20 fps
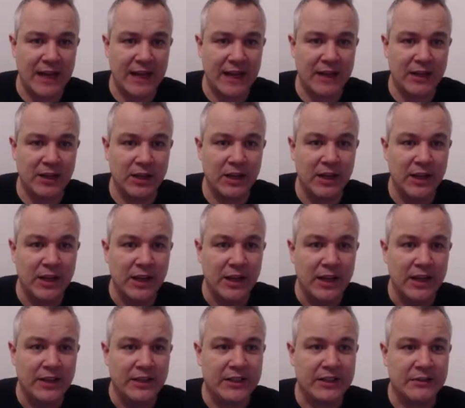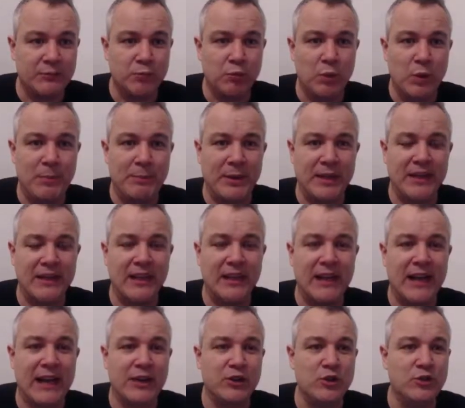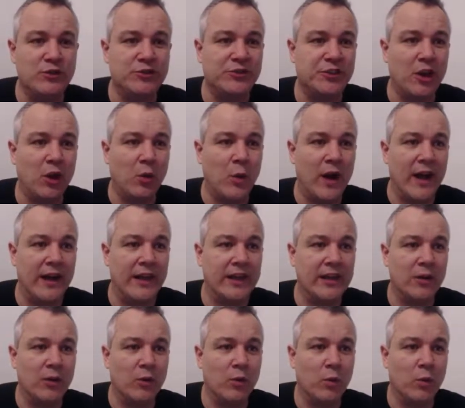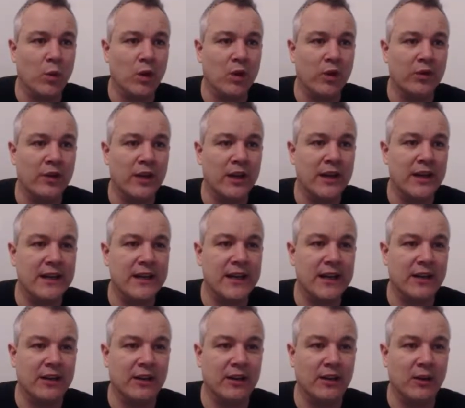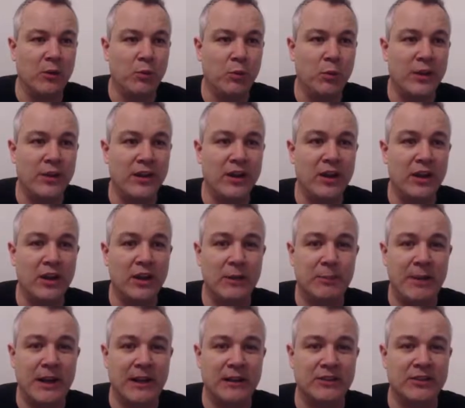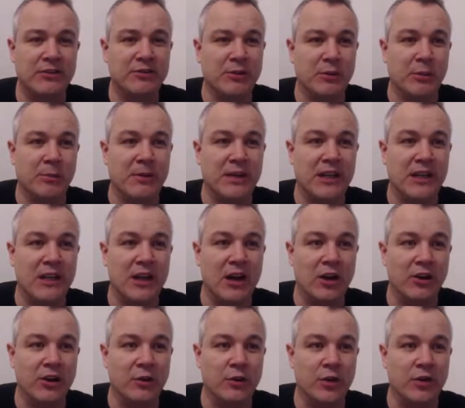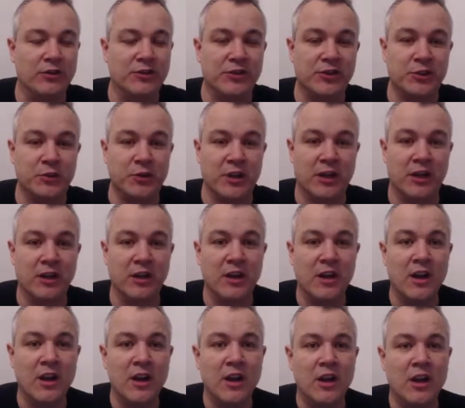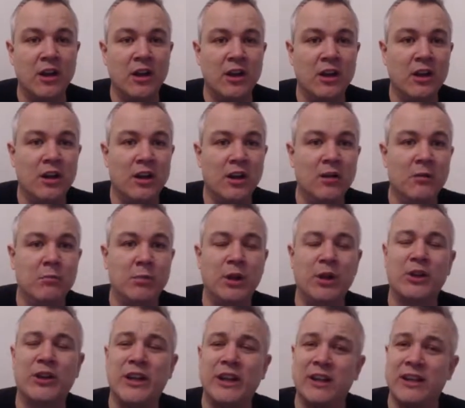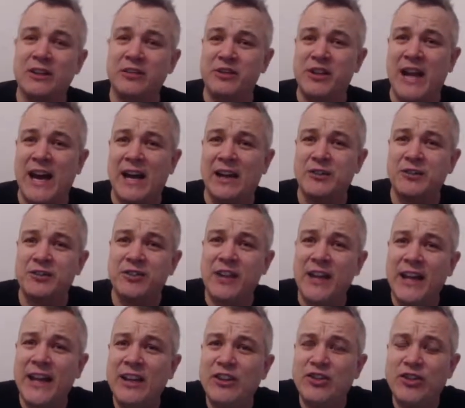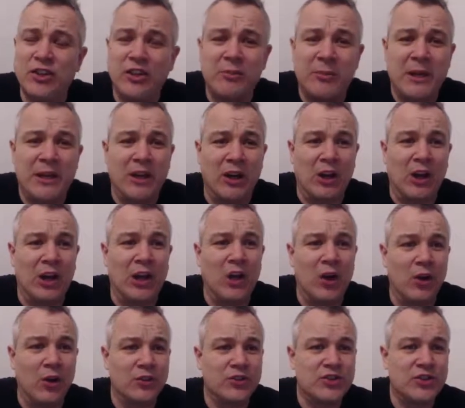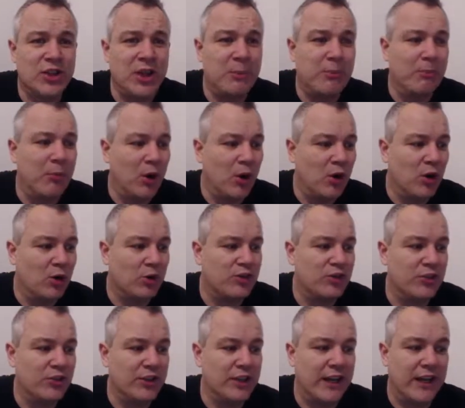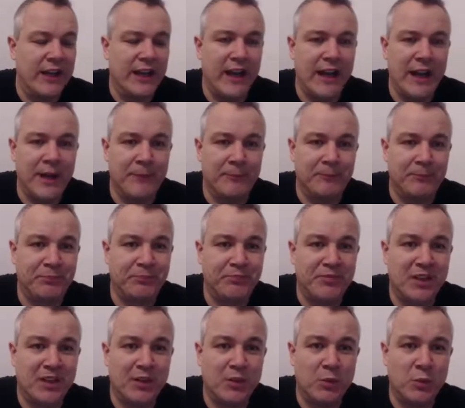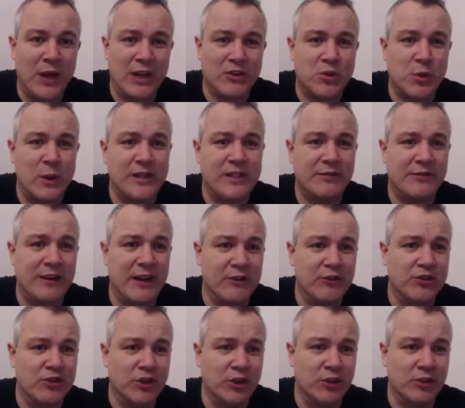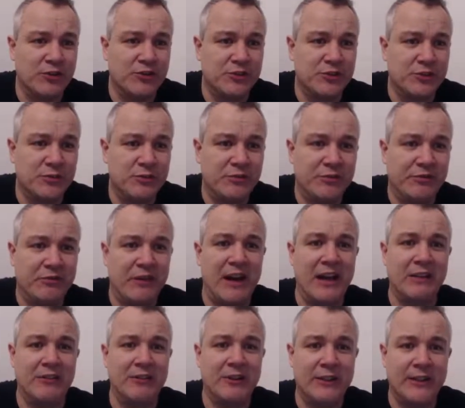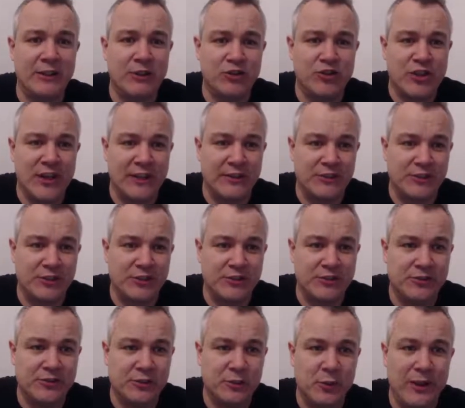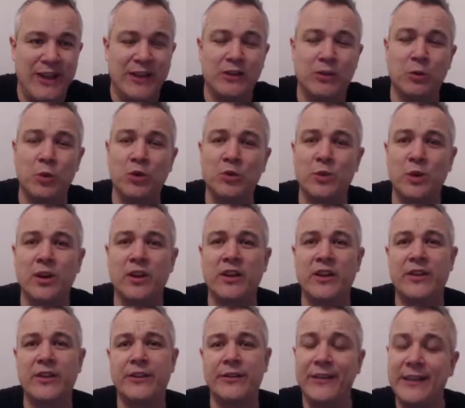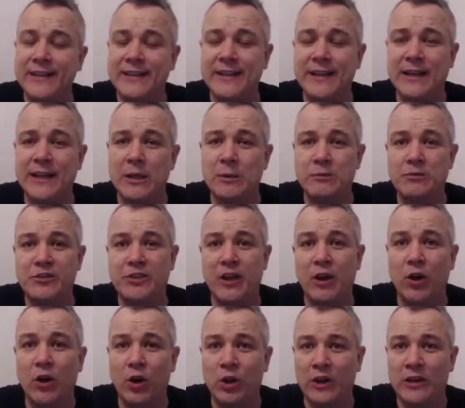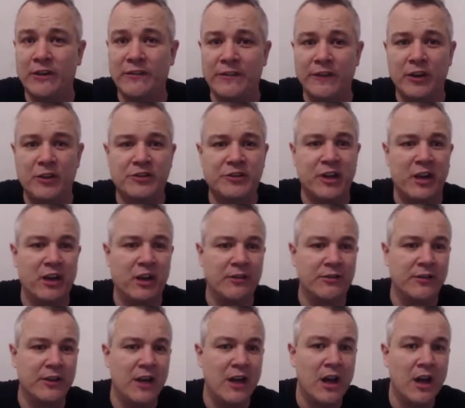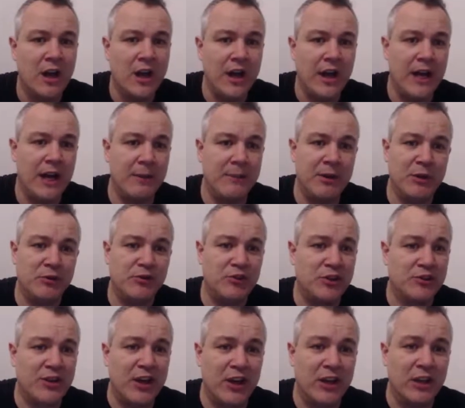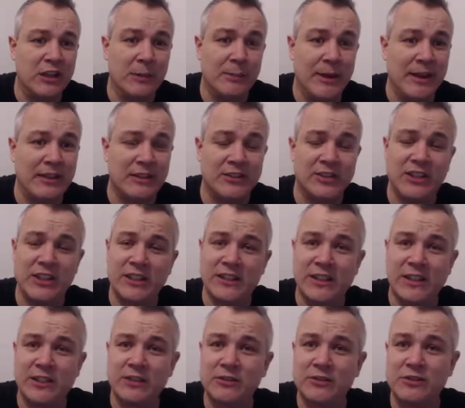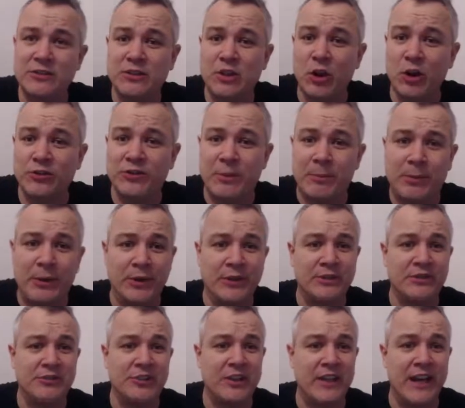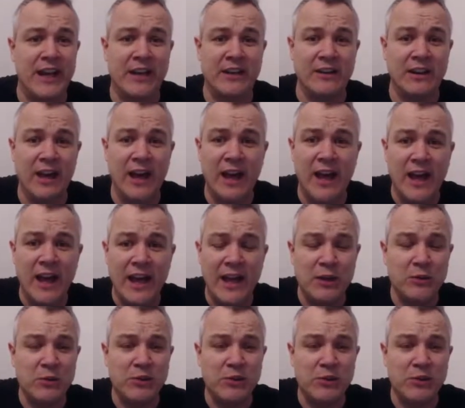and we beat Lanus away 1-0 with an early penalty from Emiliano Azuna. But looking at the stats, it should have been a lot more, shouldn't it? We had 25 shots, 5 clear-cut chances. We hit the woodwork 3 times, all in the first half. It was just that early penalty that got us the points in the end.